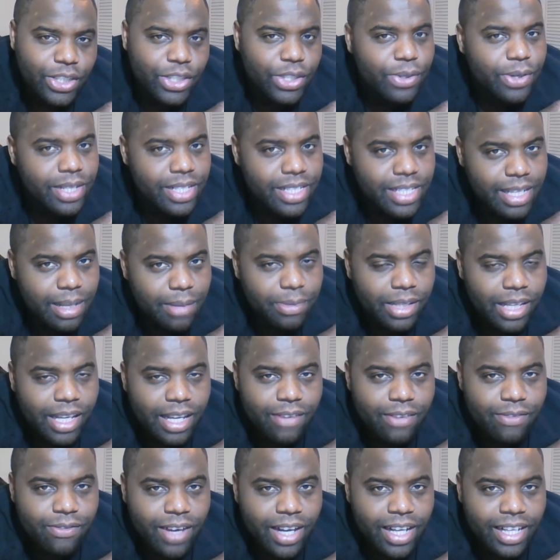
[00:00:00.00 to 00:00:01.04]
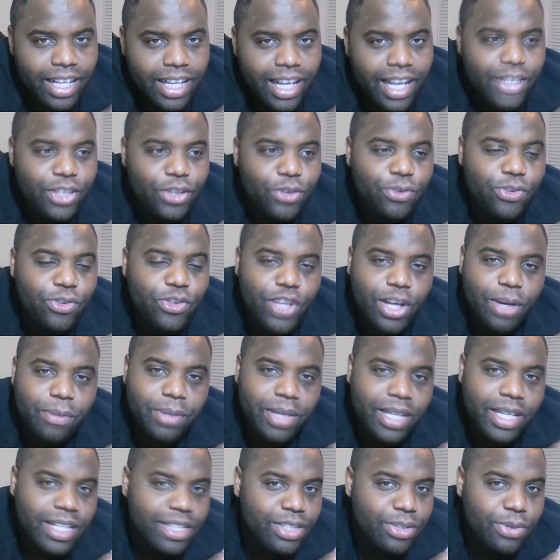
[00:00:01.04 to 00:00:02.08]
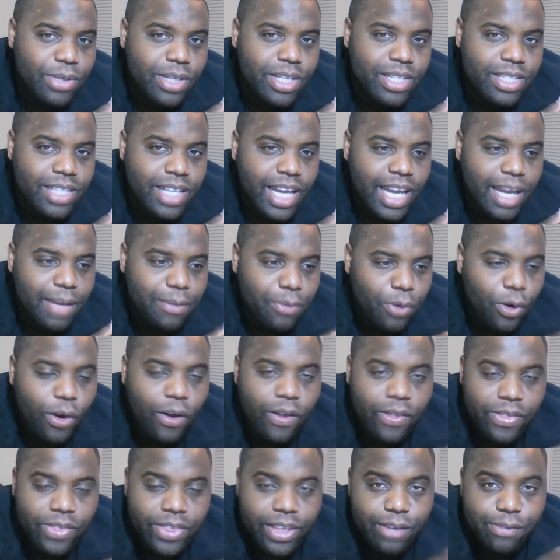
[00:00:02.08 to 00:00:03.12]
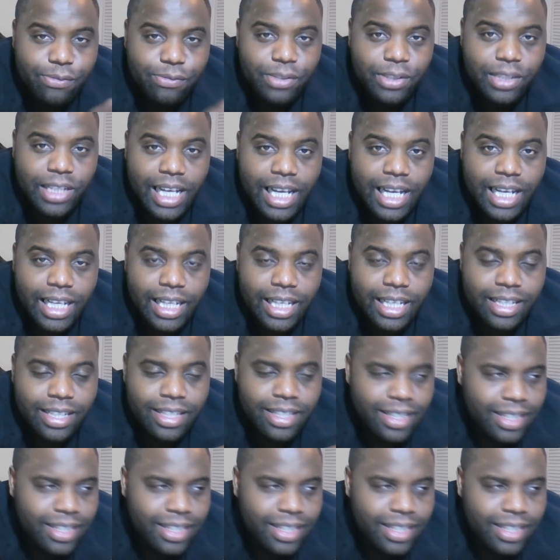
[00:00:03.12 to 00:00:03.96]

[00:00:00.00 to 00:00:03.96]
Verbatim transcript: You accept the invite and you jump into his game on the fly.